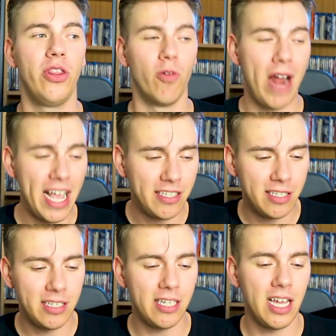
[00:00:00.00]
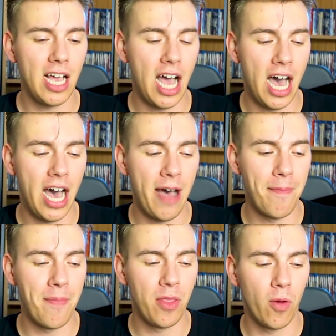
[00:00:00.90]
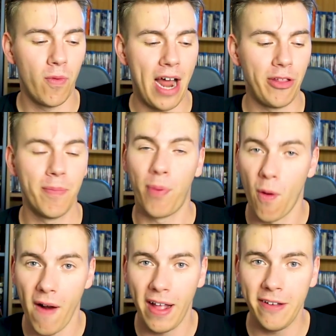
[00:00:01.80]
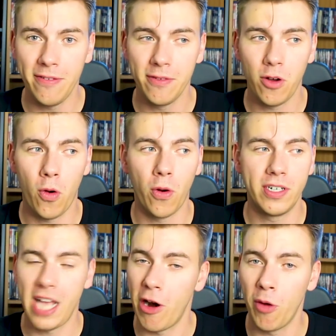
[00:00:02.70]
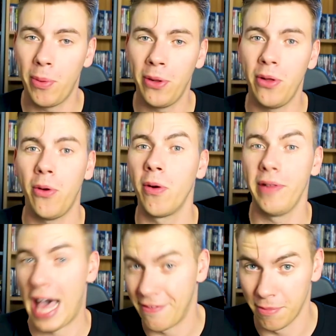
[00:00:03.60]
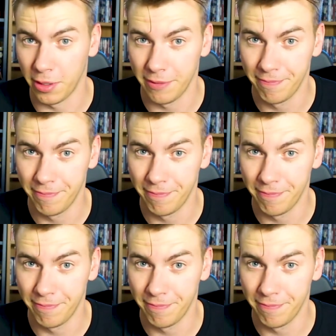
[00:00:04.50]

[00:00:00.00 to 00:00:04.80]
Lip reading: The rest, rather boring or terrible or laughable.